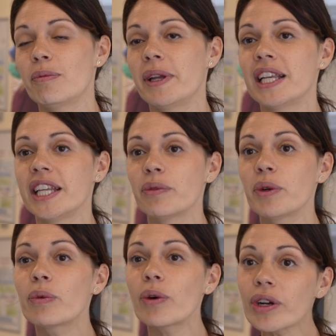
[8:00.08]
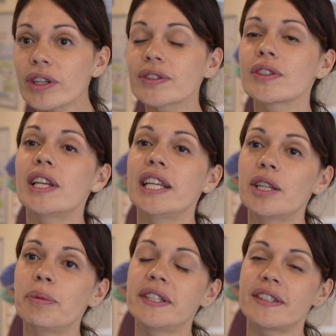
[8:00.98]
mainly. We work a
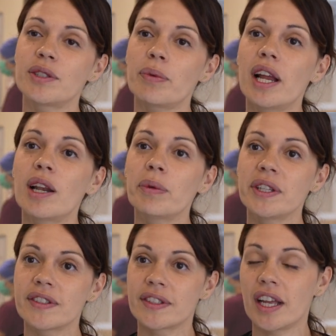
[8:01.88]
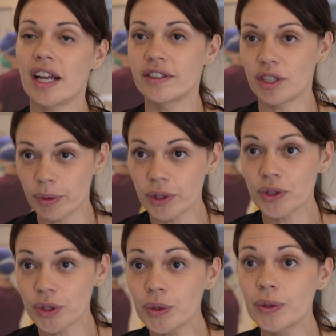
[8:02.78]
little bit as well with Dublin
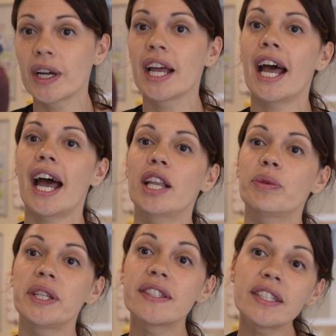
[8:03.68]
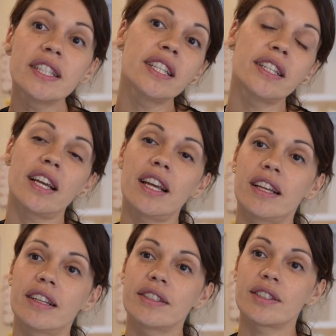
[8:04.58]
Zoo, and we see
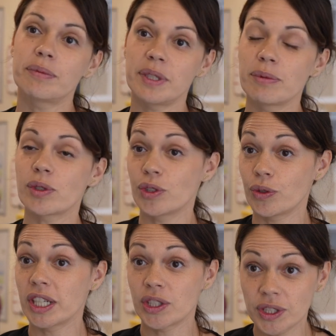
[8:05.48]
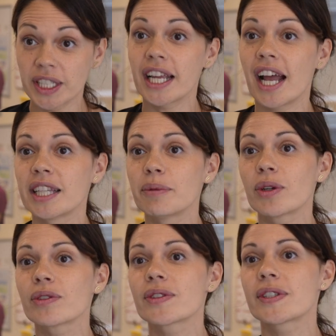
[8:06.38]
sometimes also exotic
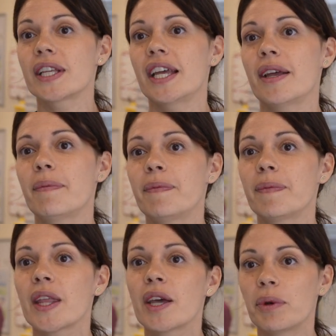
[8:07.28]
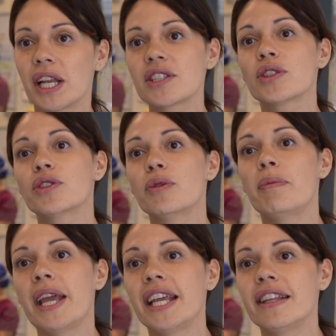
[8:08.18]
animals, but that's not the
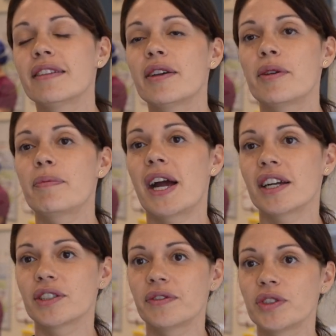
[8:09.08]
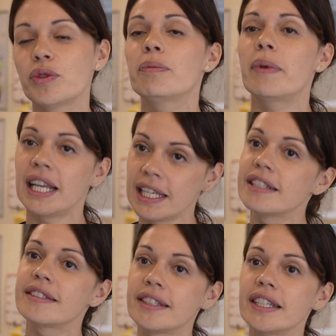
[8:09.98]
main part of it. We
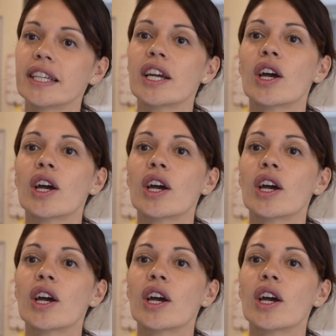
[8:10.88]
mainly see